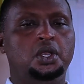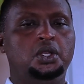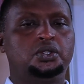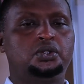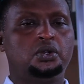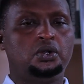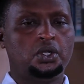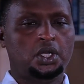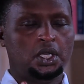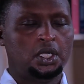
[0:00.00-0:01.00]

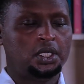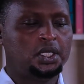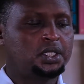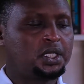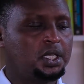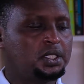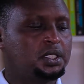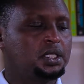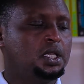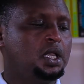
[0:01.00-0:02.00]
So in this
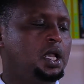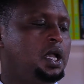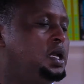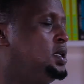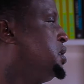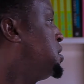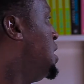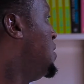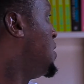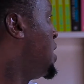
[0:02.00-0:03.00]
case, this
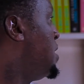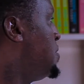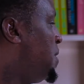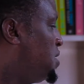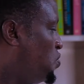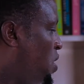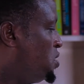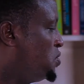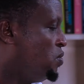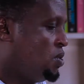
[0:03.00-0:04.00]
algorithm, that's why
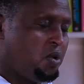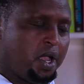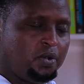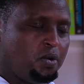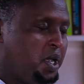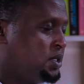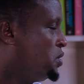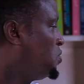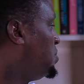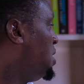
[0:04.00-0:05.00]
we
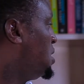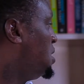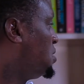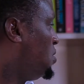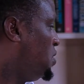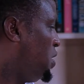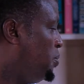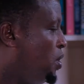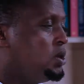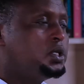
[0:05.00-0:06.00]
wanted to bring it on the
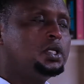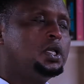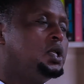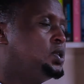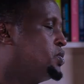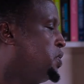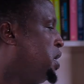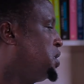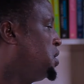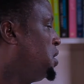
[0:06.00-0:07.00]
board, so
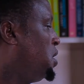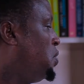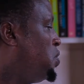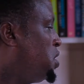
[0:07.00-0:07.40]
that we